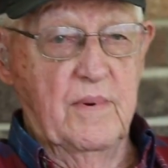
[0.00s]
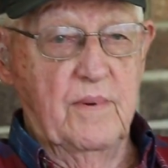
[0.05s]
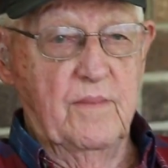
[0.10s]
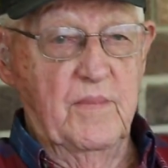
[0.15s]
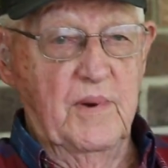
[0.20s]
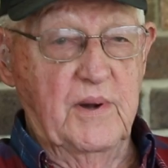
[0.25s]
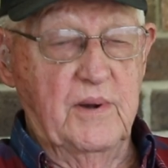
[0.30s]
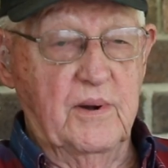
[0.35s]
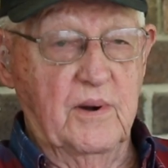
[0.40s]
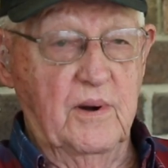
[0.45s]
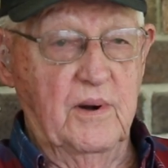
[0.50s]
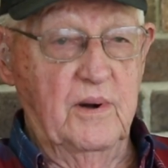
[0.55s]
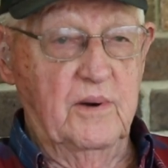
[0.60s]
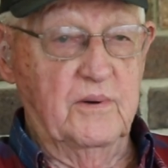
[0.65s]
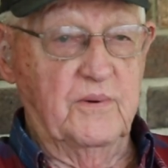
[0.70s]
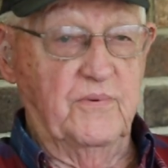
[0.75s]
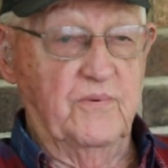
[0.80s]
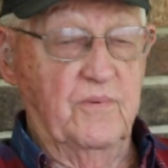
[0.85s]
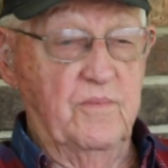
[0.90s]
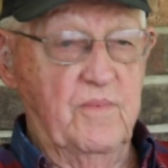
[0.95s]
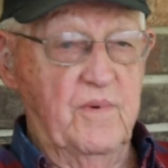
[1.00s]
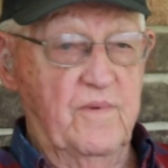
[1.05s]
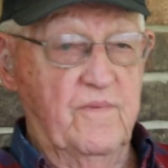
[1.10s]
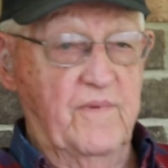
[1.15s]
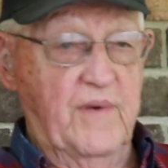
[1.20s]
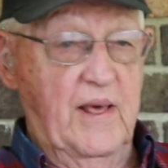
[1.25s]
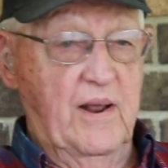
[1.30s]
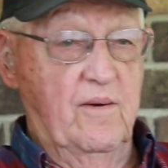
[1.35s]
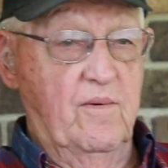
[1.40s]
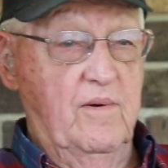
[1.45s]
materials from the
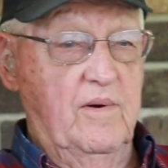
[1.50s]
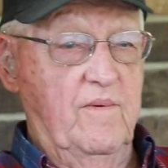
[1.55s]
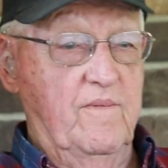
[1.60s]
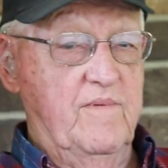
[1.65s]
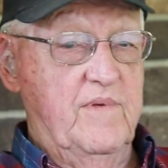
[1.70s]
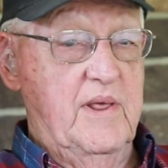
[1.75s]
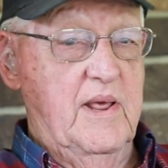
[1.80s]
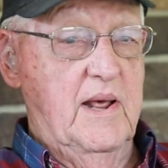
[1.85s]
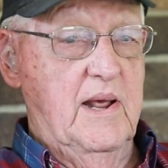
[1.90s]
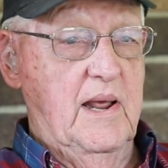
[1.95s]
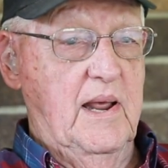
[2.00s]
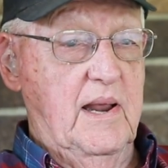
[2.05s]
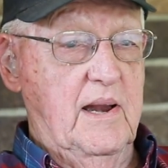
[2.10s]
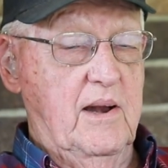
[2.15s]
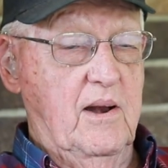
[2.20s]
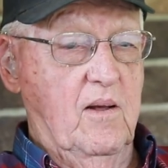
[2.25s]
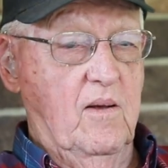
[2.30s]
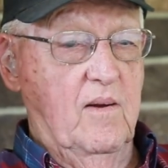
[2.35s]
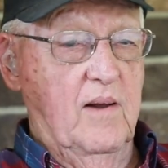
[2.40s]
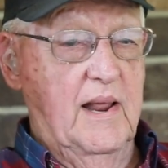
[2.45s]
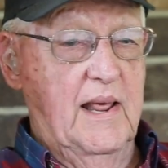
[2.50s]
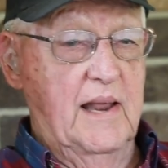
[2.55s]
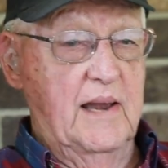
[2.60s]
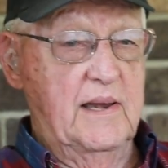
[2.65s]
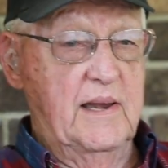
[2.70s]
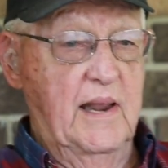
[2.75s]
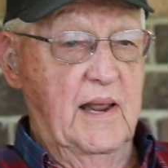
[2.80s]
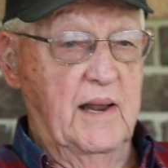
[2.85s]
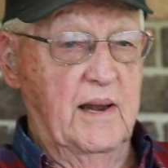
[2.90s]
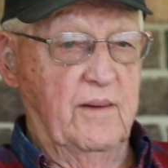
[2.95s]
veteran VA and all
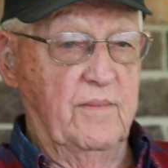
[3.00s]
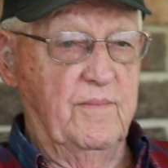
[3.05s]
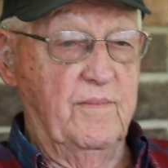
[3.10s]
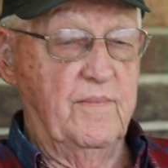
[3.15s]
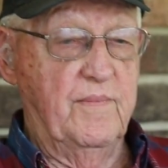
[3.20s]
that yet.